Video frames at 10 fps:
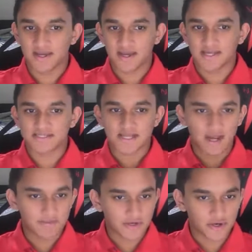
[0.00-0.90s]

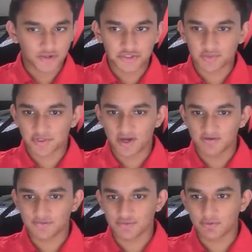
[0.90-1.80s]
podcast. I'm your host,
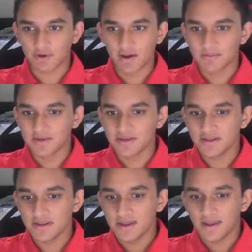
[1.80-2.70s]
Pranav Free
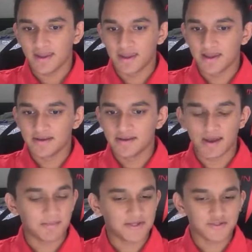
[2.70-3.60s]
Raman,
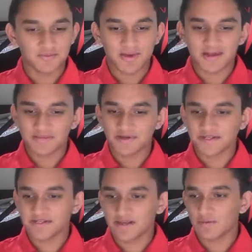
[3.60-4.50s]
and I'm not joined by
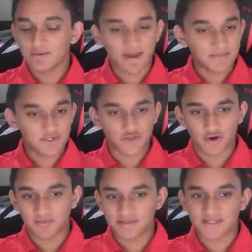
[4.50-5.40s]
anybody today. We might be
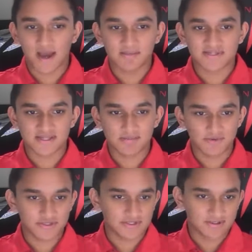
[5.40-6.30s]
joined by Thomas
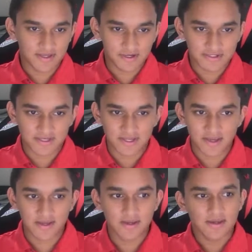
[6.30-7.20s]
Stapleton later
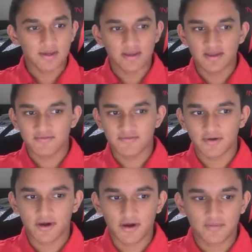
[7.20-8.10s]
today if